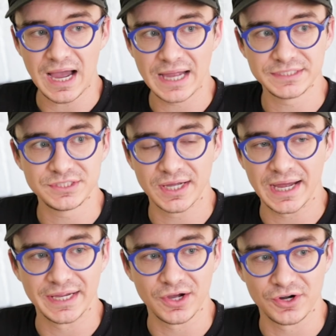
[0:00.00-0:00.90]
I
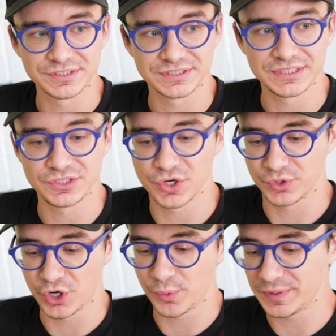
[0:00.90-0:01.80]
honestly
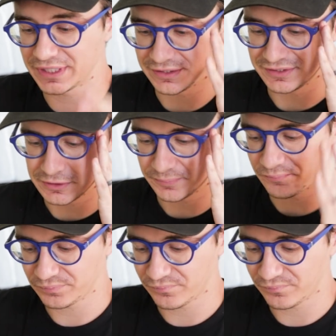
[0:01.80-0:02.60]
don't know, because